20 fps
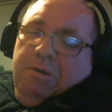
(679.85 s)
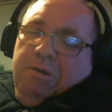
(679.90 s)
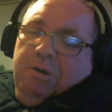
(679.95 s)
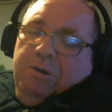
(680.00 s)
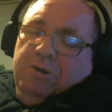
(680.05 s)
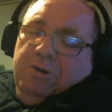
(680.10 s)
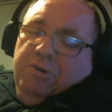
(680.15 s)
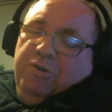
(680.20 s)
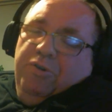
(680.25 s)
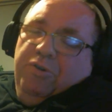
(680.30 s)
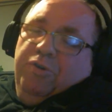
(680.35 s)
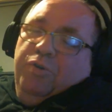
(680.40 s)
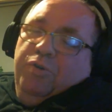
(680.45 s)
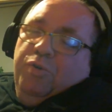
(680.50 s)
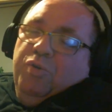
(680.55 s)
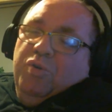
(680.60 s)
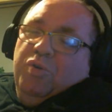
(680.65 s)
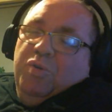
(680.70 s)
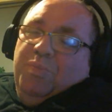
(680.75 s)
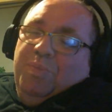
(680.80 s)

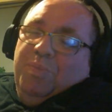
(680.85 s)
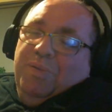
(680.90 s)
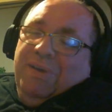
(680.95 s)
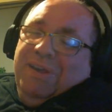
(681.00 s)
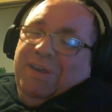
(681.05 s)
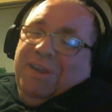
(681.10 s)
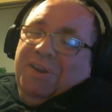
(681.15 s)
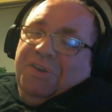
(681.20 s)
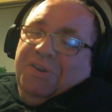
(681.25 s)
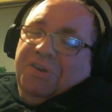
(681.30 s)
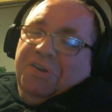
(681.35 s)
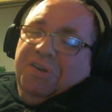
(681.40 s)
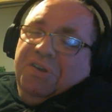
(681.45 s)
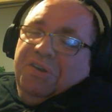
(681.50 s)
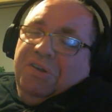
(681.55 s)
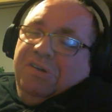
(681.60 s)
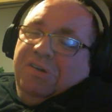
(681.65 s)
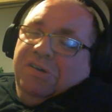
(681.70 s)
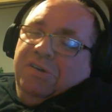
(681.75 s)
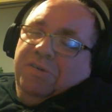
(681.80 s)
grow up in
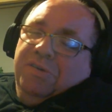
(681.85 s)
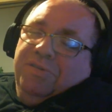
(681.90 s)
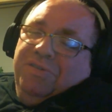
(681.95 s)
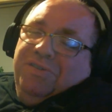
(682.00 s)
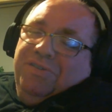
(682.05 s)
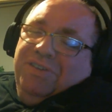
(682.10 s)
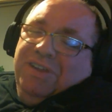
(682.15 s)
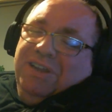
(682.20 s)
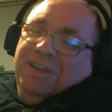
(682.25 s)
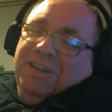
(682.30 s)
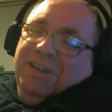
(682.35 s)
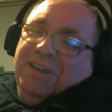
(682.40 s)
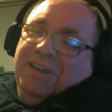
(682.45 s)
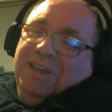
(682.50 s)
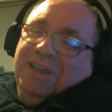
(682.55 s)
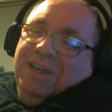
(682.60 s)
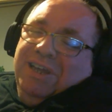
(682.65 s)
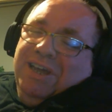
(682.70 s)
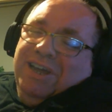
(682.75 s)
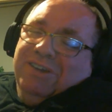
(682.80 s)
until
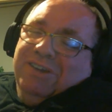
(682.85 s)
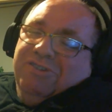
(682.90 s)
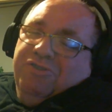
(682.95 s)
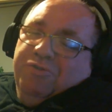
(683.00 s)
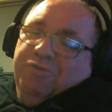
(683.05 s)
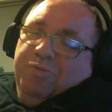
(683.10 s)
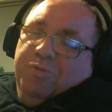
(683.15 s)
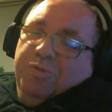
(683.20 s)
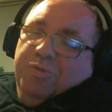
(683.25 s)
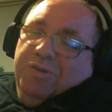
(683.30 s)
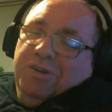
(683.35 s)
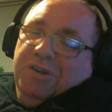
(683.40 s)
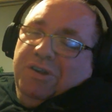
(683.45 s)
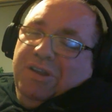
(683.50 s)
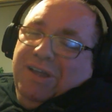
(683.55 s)
the actual